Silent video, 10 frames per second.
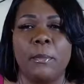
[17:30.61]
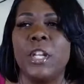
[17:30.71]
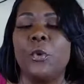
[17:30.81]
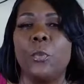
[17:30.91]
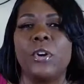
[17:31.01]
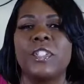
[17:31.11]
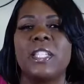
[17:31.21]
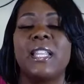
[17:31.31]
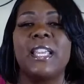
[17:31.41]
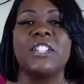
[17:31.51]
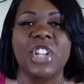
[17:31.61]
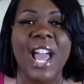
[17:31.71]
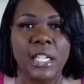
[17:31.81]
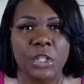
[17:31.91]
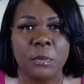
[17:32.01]
In other words, he didn't
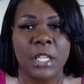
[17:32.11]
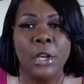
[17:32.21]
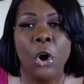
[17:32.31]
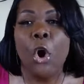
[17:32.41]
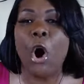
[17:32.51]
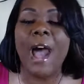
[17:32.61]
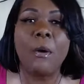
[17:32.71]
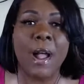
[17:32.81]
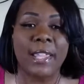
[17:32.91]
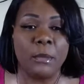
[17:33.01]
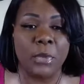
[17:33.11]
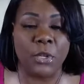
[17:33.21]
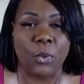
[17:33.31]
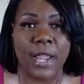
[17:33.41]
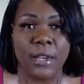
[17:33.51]
challenge me or how I can be
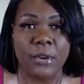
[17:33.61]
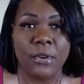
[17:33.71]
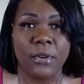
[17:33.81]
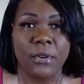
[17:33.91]
greater.